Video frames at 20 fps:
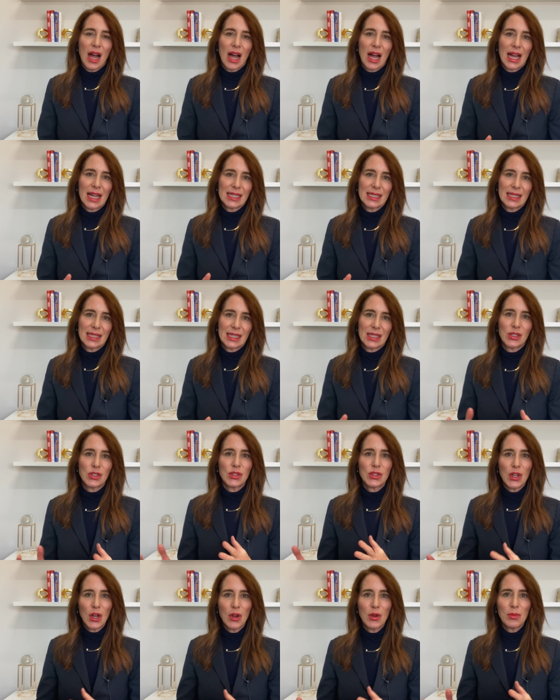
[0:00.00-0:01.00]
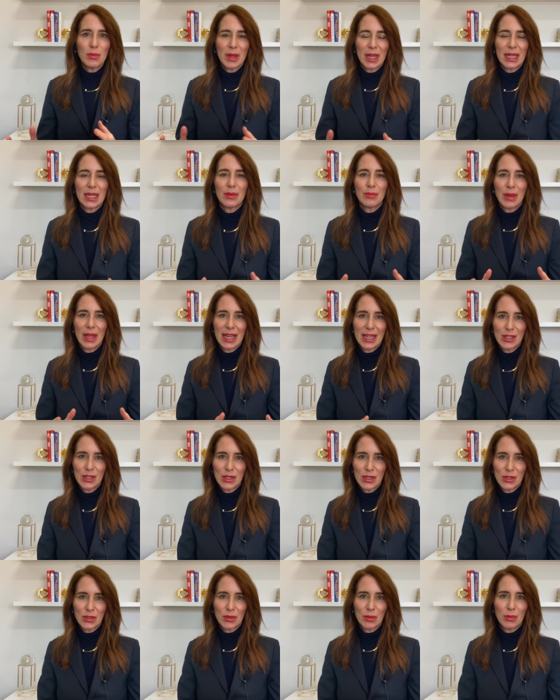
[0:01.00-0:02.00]
I see so many
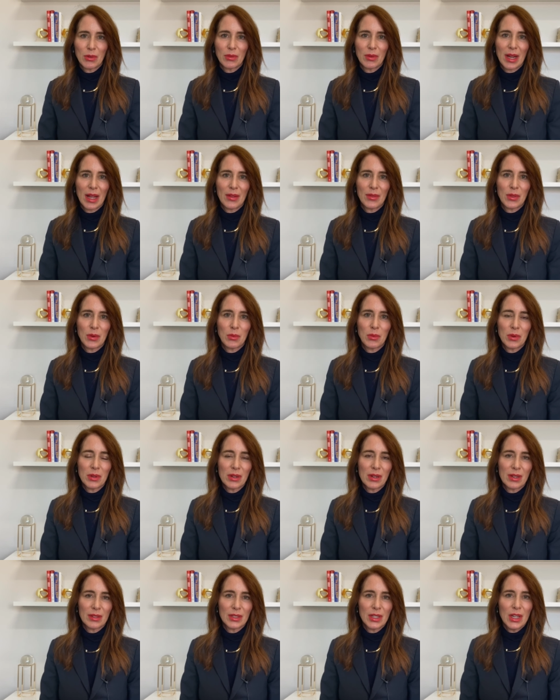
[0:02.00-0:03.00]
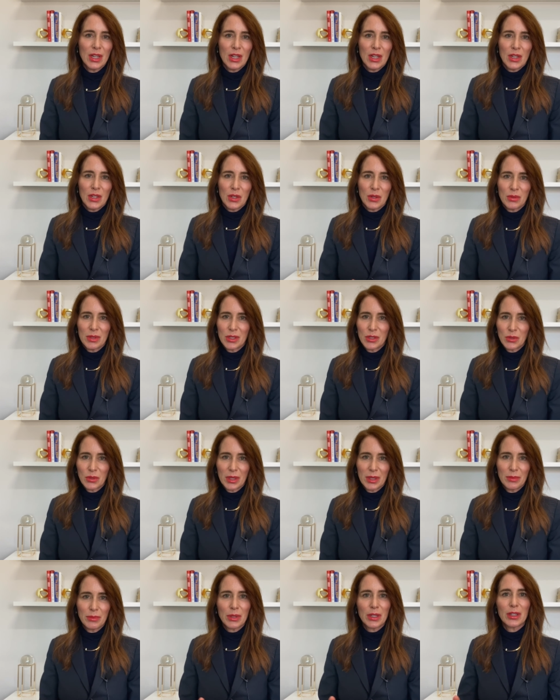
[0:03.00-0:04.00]
patients from around the world who
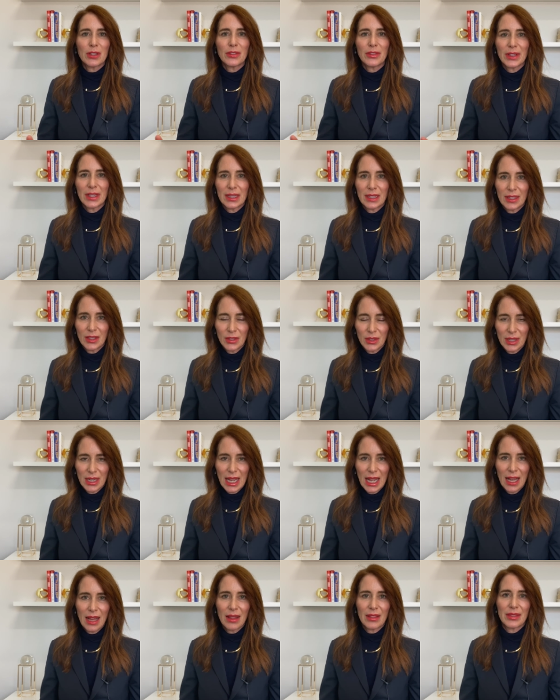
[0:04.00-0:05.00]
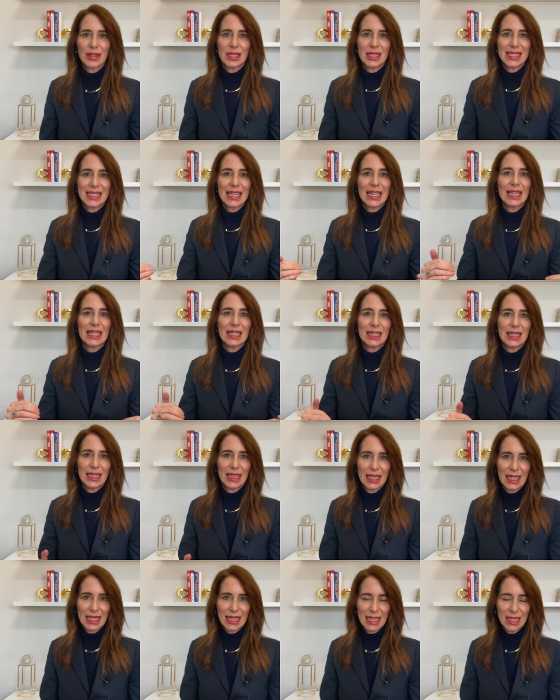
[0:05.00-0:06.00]
enjoyed perfectly good health until
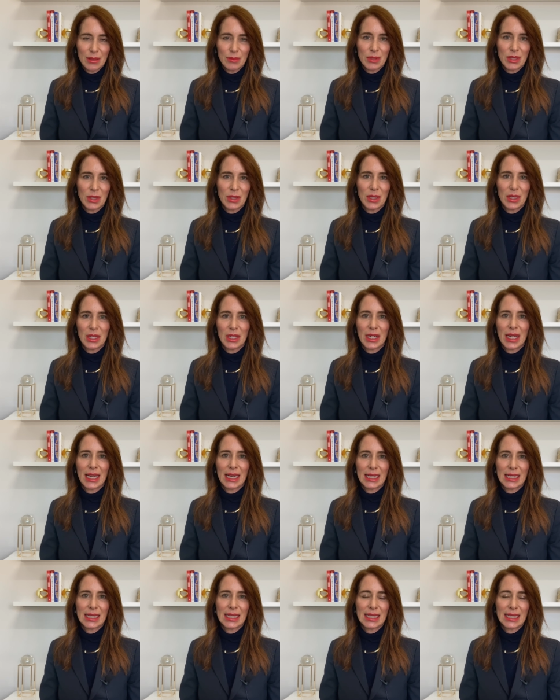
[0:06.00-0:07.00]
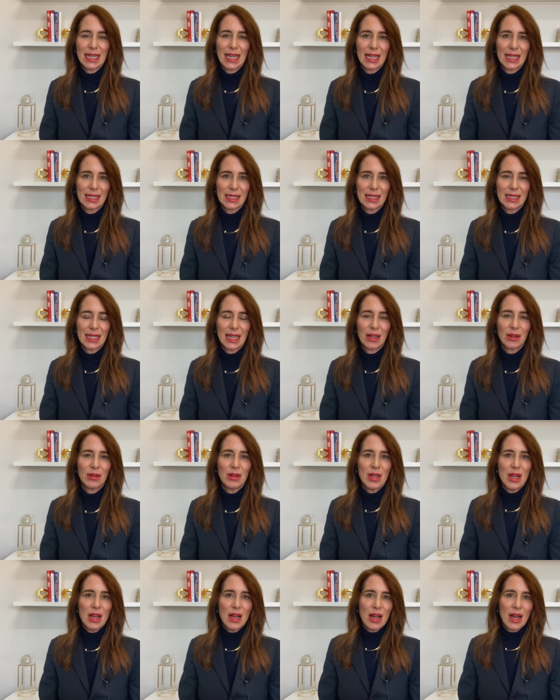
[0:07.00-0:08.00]
they came to the United States. Now,
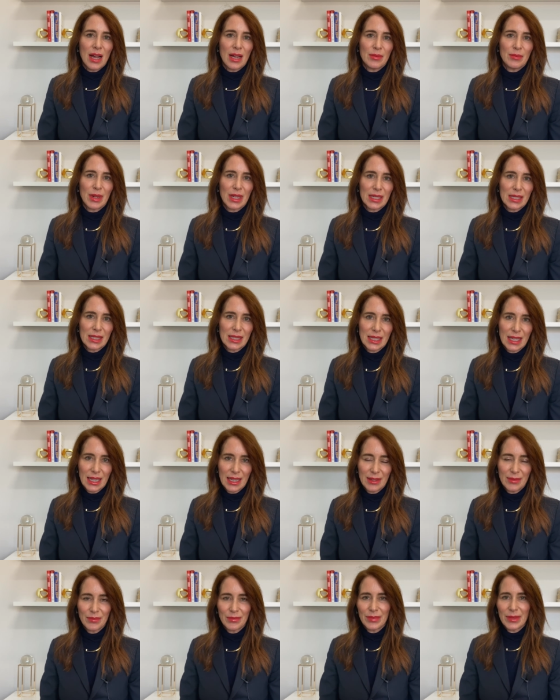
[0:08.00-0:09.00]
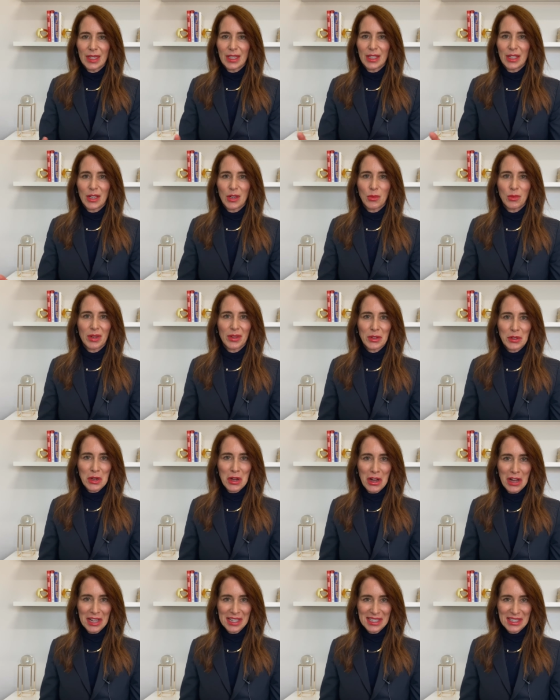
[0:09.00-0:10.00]
I'm not saying, you know, we're the
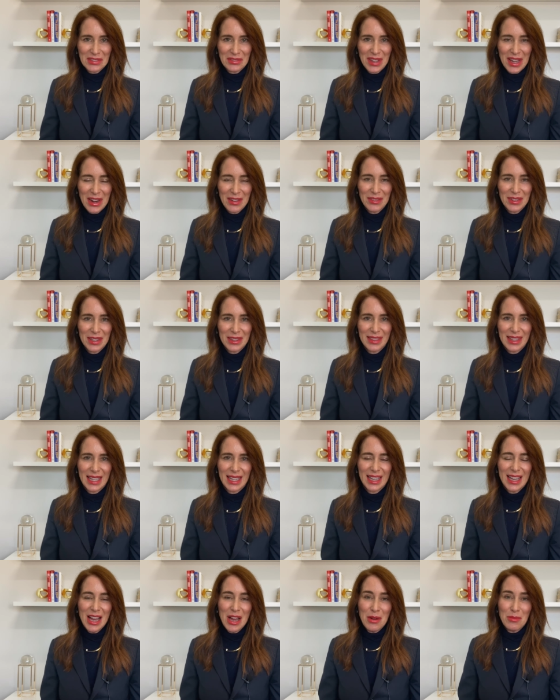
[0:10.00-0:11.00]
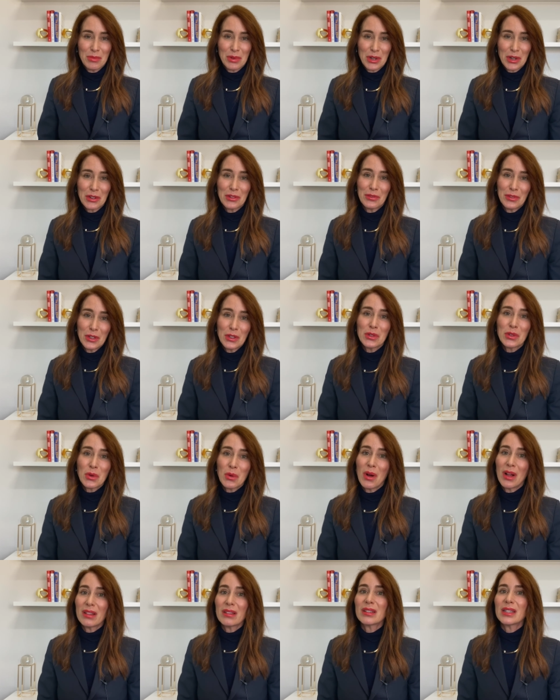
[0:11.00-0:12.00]
cause of everything, but our food
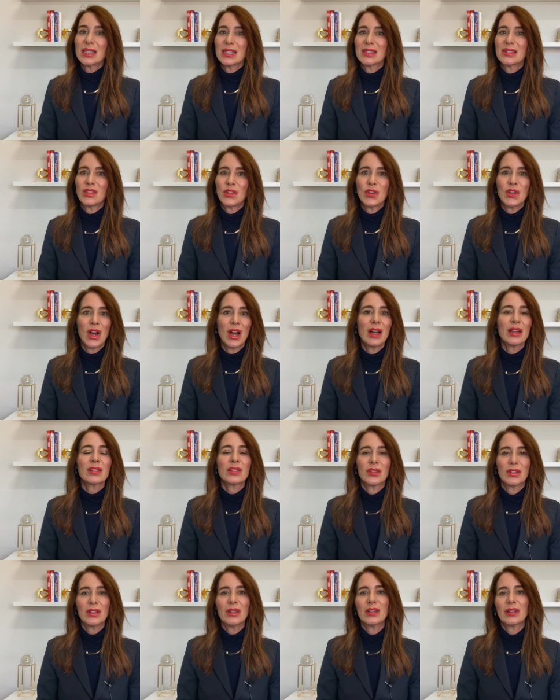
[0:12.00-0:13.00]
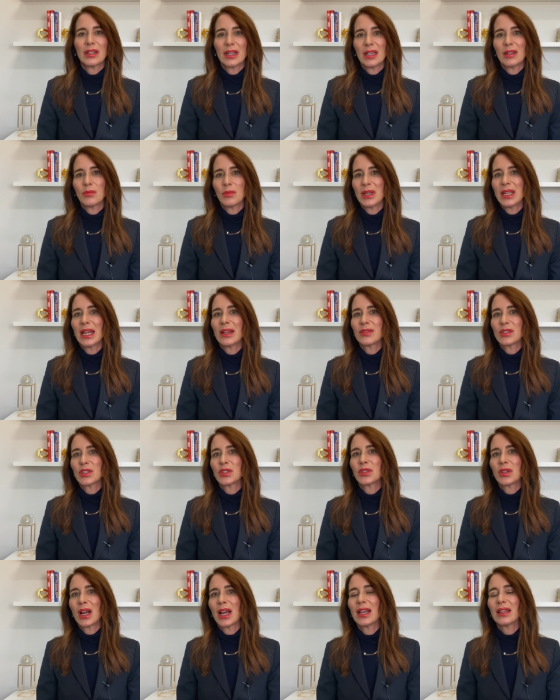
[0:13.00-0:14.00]
quality is not good, and we have to
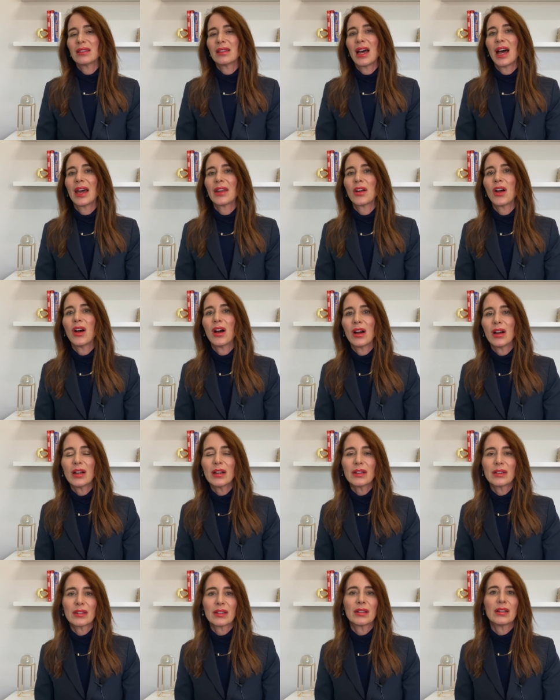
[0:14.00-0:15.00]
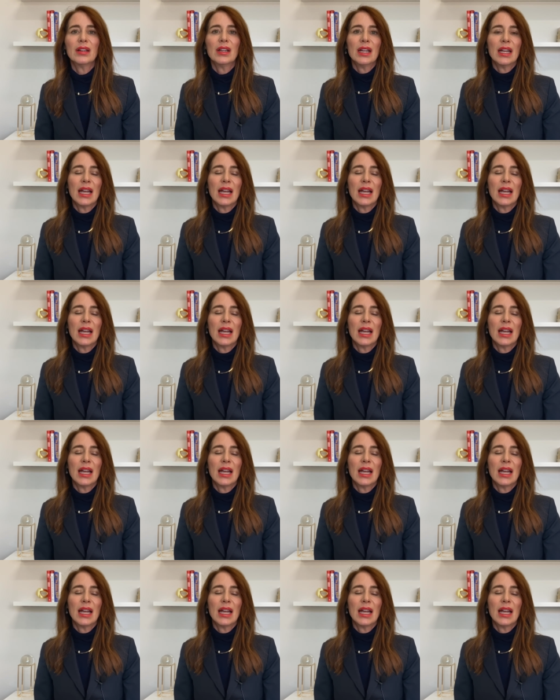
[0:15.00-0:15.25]
try a lot harder